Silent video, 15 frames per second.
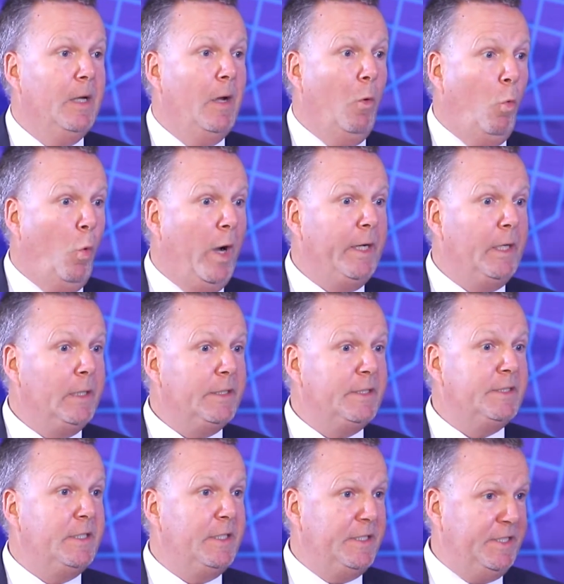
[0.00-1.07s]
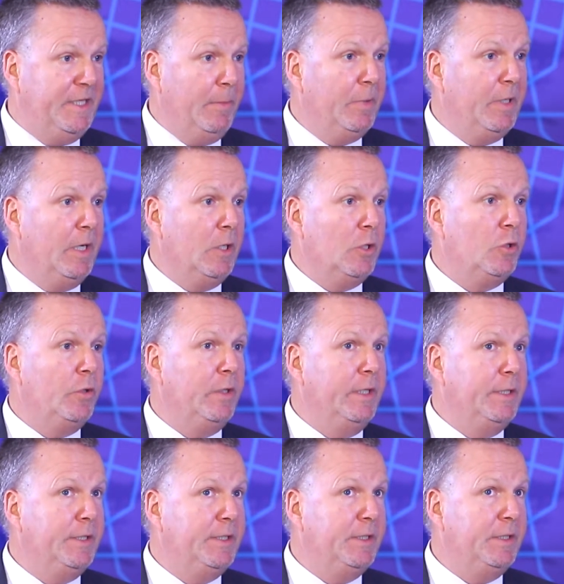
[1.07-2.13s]
Whilst some
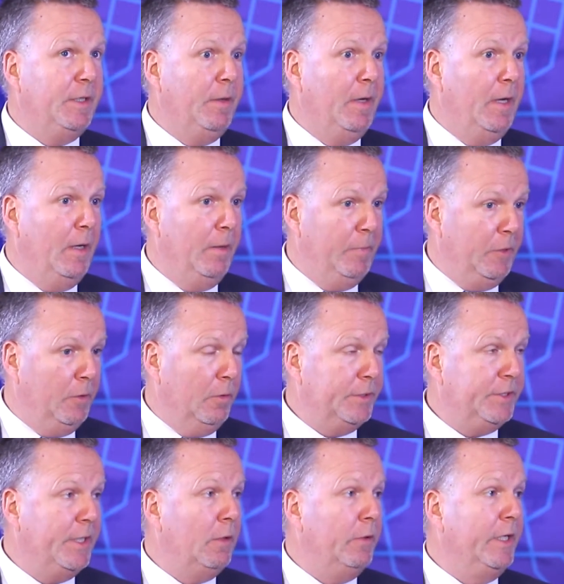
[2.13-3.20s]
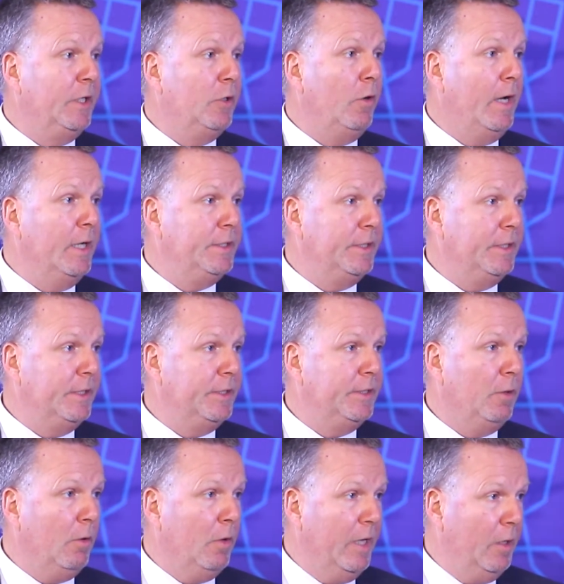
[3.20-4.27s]
countries, because they're in crisis
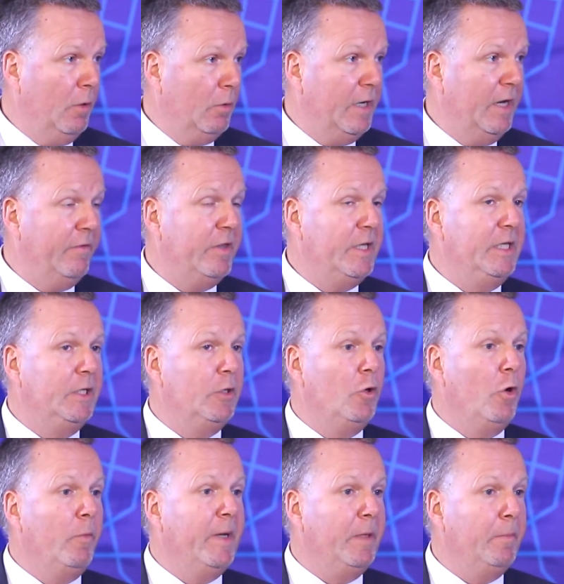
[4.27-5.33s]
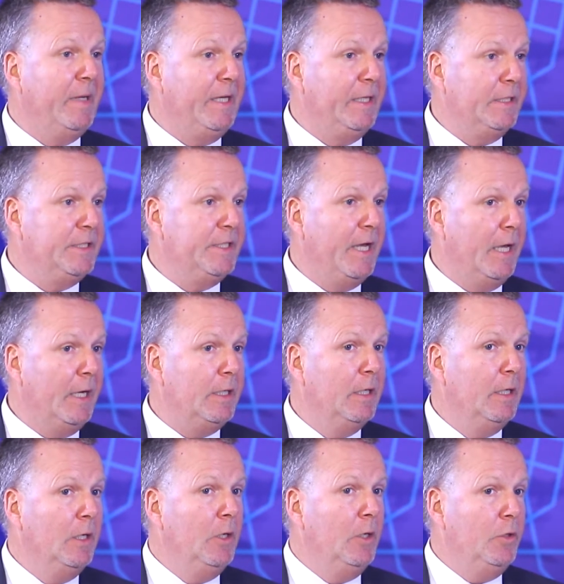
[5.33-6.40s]
or they don't have the economic means yet,
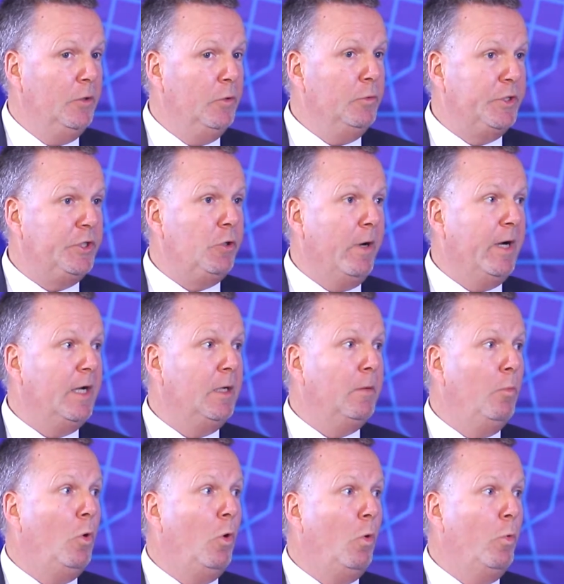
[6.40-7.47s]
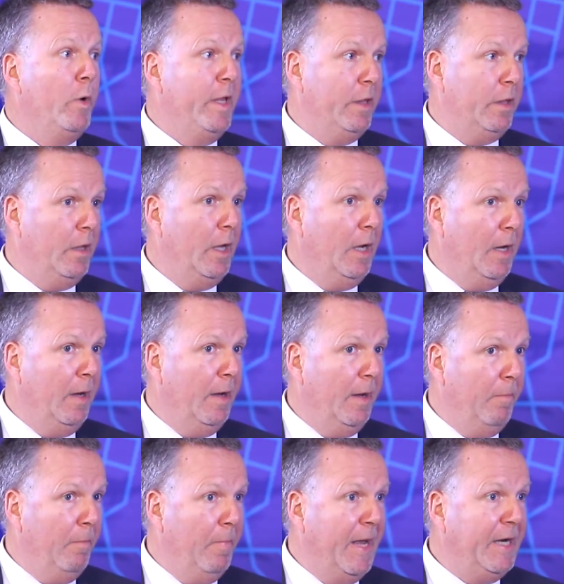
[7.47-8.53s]
do struggle more with
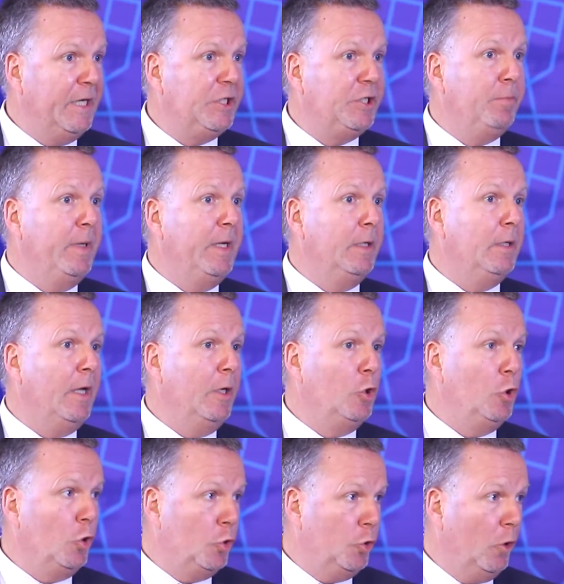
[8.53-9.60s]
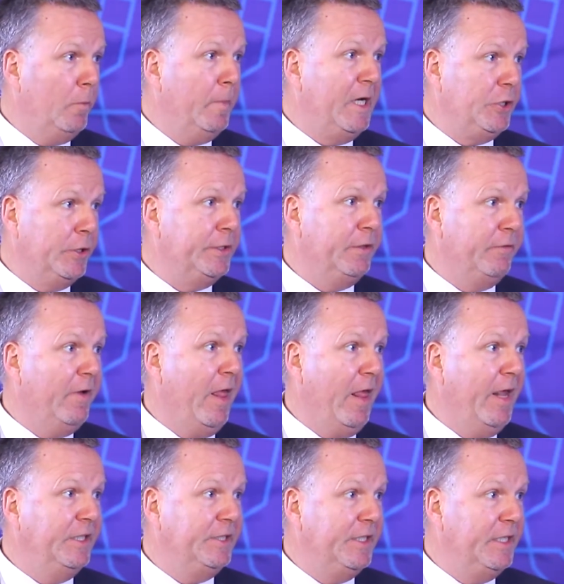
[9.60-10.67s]
management and control measures of
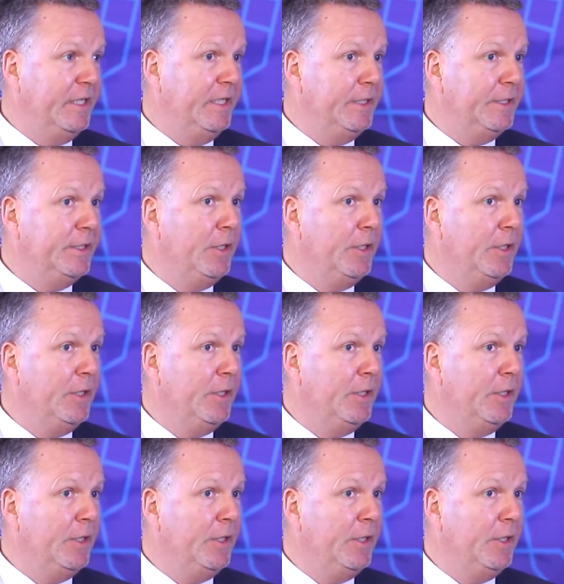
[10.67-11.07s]
NCDs,